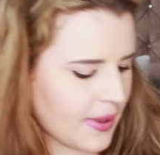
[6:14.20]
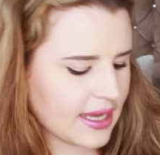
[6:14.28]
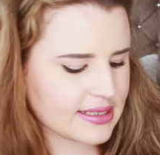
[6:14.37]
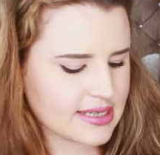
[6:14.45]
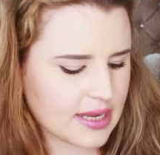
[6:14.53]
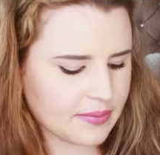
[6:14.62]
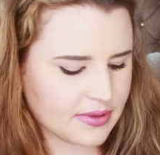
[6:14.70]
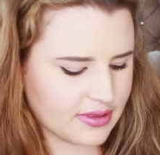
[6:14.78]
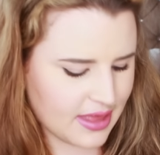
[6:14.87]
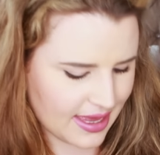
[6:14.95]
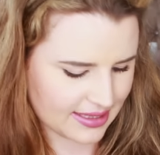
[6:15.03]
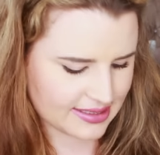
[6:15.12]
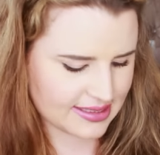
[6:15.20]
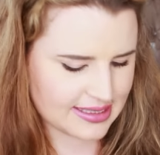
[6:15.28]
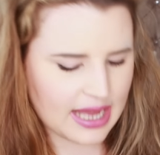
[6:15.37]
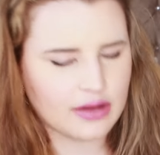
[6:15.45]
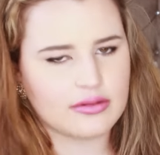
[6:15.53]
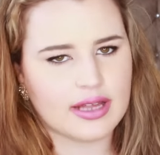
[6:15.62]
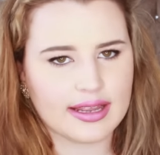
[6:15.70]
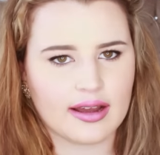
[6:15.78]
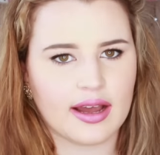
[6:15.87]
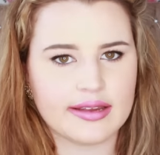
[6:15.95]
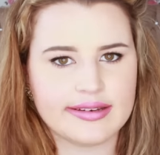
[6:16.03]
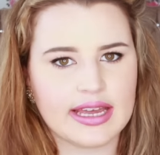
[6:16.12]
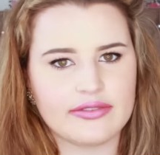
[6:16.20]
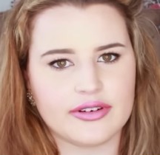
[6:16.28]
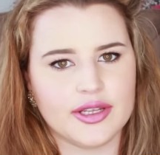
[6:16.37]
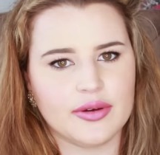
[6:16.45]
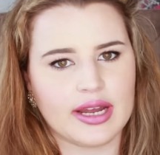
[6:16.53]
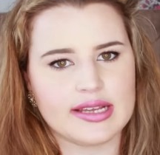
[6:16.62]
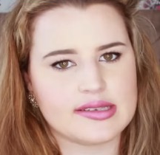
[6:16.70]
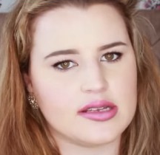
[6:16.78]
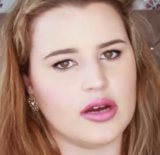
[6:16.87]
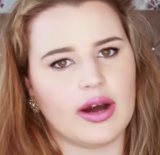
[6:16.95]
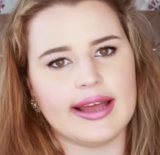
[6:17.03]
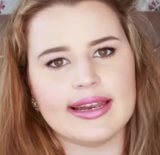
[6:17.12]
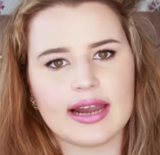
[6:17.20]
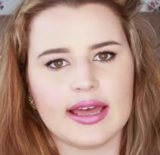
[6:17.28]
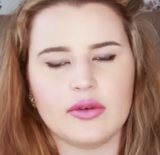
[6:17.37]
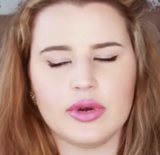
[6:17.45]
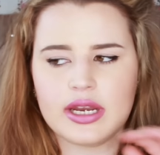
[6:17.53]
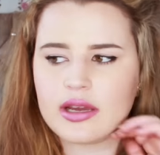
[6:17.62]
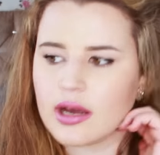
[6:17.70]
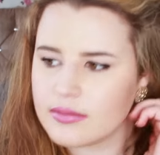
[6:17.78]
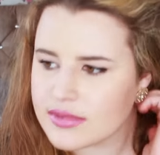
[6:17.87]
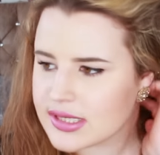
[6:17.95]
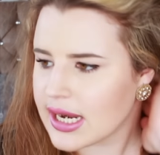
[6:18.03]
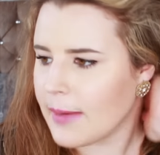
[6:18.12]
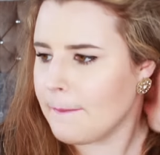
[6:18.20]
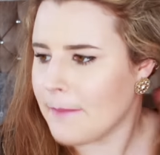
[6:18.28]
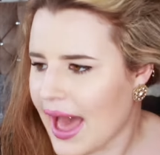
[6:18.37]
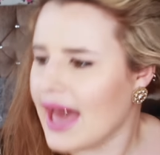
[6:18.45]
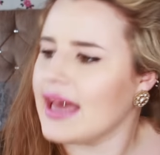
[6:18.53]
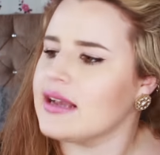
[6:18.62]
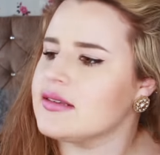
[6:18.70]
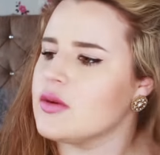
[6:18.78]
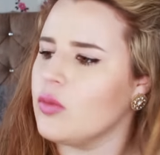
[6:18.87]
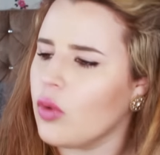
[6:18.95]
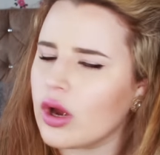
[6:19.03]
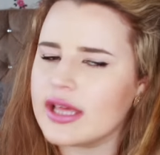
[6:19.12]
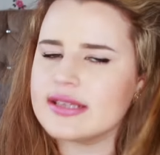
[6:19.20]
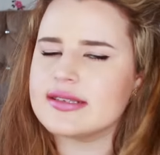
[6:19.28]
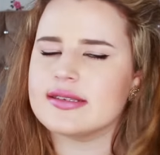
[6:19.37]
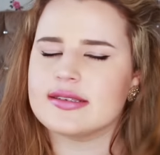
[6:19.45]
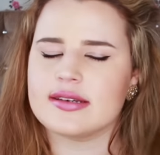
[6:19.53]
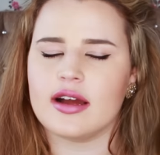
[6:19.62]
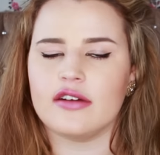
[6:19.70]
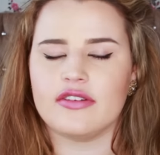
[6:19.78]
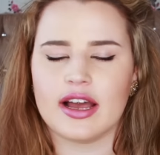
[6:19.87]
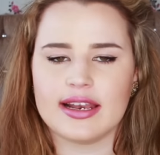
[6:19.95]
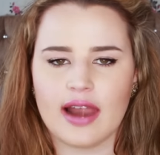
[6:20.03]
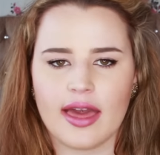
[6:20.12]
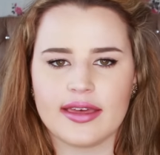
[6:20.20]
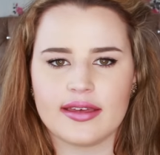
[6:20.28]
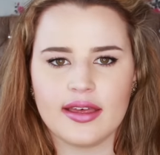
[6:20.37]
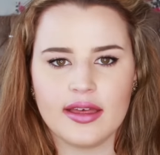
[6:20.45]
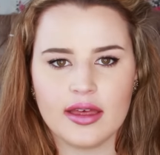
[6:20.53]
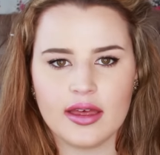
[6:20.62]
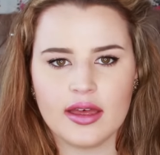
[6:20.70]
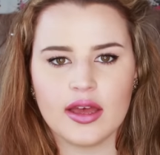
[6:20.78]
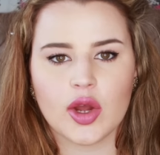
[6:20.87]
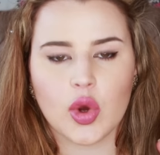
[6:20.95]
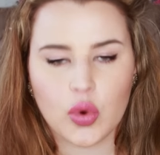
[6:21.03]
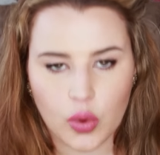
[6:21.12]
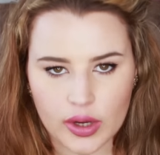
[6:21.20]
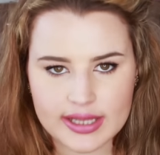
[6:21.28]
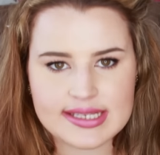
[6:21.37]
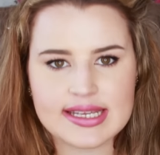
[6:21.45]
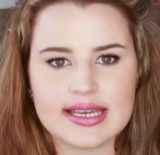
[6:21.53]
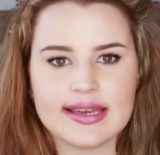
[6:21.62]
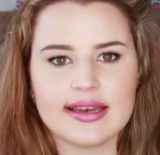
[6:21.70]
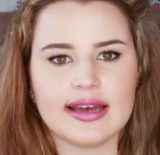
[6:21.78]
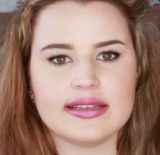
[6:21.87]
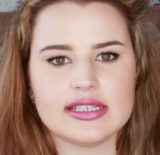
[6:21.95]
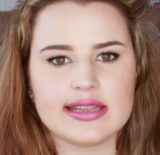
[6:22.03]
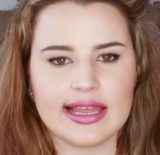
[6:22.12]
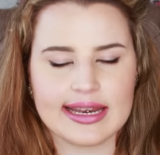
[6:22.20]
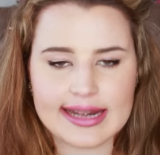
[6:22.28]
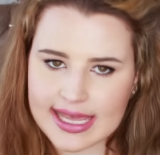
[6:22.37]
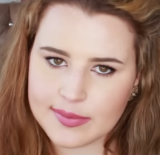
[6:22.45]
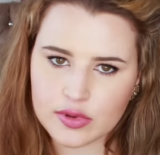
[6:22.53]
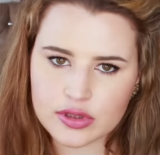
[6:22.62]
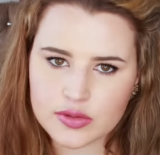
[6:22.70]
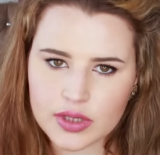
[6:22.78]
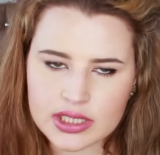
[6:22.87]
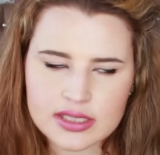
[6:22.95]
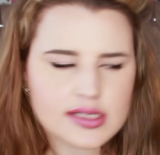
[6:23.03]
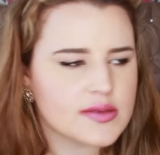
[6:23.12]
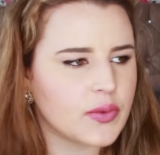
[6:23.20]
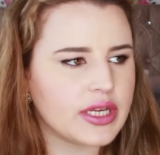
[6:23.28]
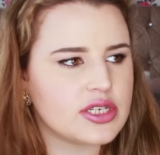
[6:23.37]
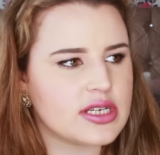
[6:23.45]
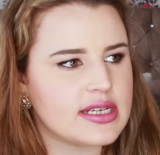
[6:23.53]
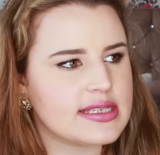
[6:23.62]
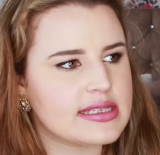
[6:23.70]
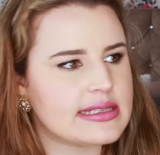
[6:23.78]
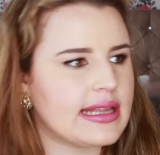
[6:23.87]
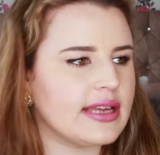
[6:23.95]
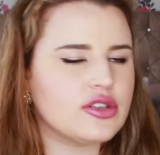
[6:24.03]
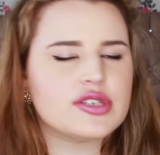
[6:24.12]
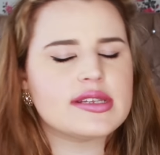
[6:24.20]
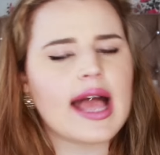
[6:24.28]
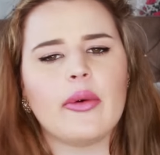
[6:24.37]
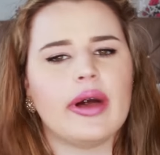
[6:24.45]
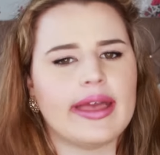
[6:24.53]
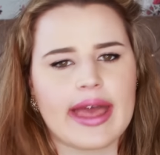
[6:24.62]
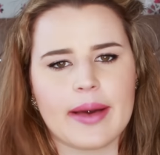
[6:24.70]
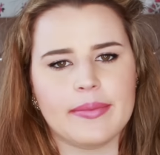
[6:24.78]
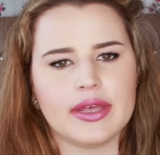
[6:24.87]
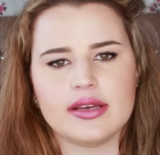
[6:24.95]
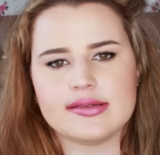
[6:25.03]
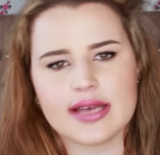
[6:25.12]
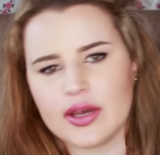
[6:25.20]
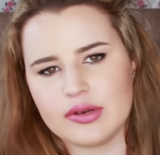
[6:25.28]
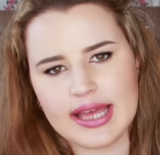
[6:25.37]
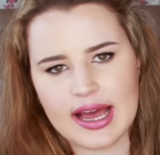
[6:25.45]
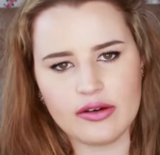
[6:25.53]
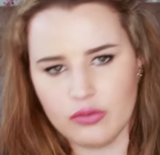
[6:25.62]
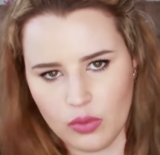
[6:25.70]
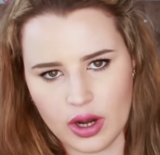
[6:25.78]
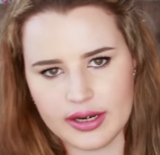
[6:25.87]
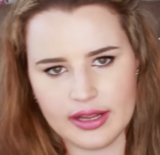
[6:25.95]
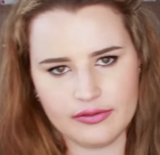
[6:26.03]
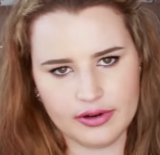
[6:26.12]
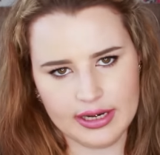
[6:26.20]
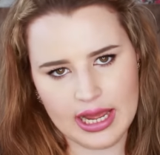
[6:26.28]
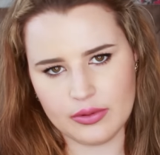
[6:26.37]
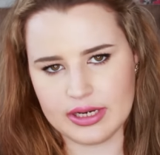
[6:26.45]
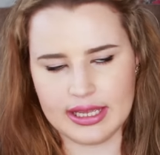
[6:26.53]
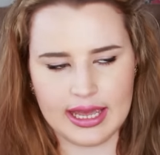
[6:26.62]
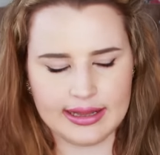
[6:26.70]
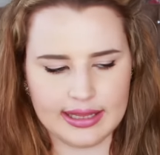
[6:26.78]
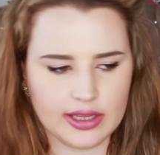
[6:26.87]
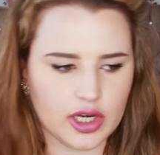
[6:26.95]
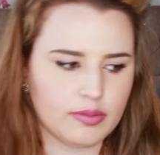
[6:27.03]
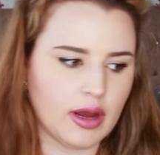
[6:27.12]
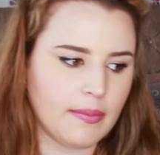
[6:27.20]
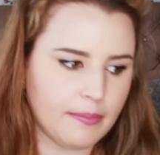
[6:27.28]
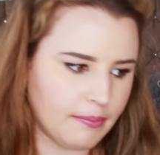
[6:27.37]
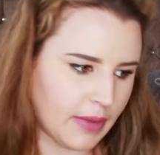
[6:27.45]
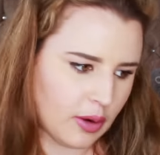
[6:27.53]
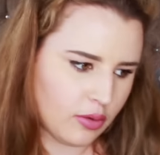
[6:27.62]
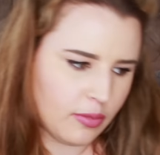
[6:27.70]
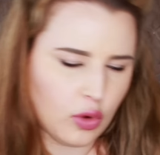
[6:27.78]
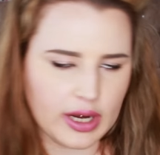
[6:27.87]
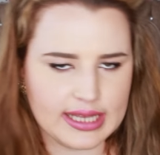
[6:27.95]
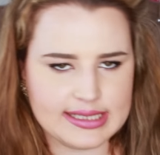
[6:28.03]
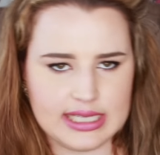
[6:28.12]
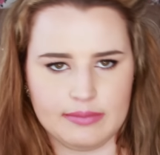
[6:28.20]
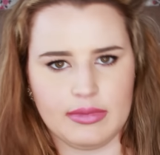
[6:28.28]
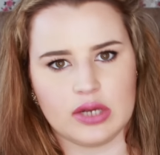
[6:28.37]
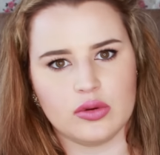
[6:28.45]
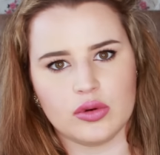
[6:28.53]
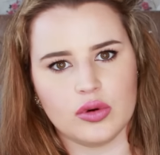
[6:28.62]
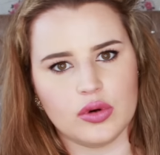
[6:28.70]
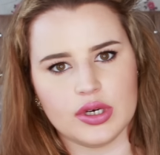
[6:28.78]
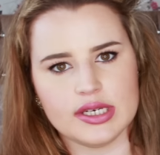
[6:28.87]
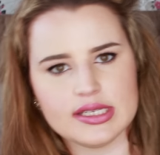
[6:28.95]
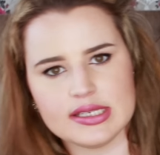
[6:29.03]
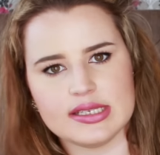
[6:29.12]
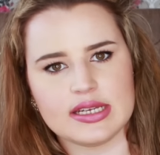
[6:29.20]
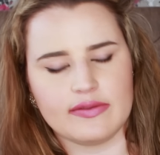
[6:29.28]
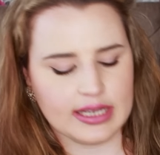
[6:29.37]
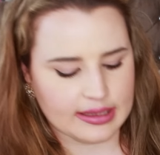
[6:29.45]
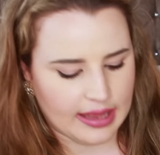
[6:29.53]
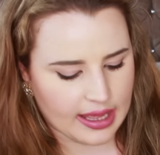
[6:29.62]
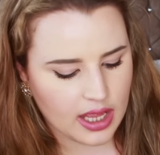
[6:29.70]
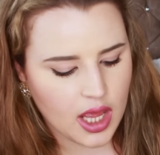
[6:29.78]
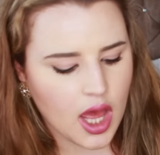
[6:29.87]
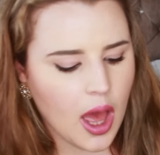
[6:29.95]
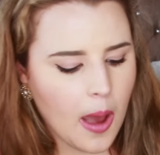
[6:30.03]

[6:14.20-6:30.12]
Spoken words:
picked up this. Now, like, I never, you guys know, I like, when it comes to like bags and wallets and stuff, I like quality and like labeled ones, which is like just how I am, because I only have one every now and again. Like, you know, my wallets, like Michael Kors and stuff like that.